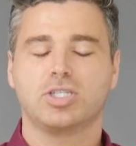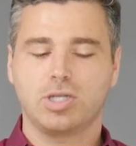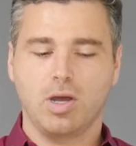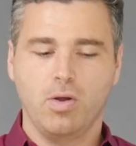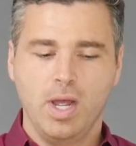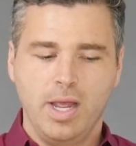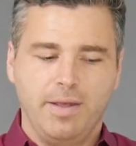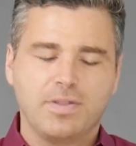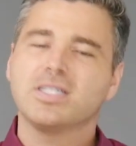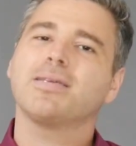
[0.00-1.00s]
So
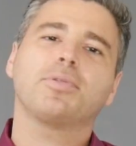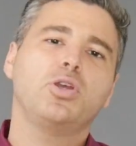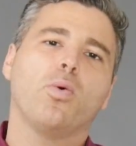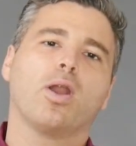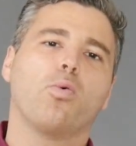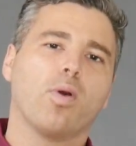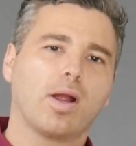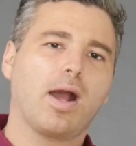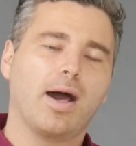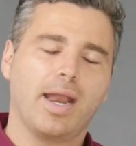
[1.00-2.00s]
if this is something you want to
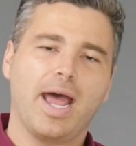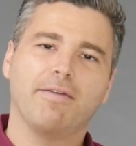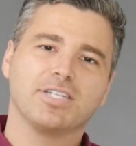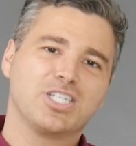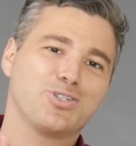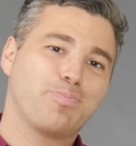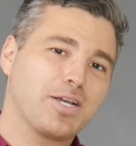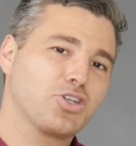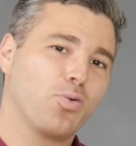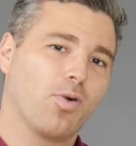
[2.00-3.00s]
work on, I have a
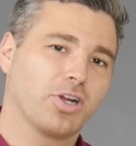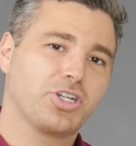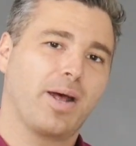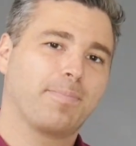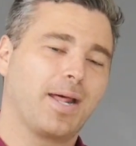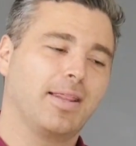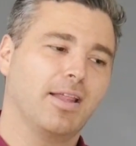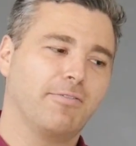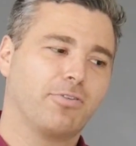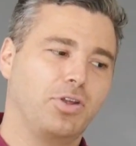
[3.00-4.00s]
special workshop that I'd
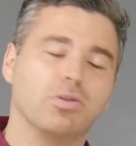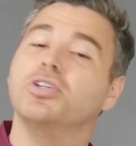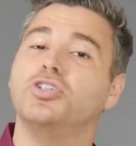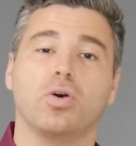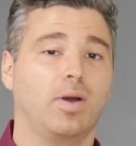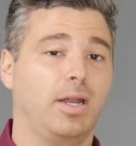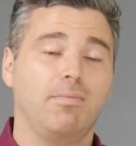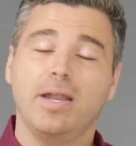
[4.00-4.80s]
love for you to join.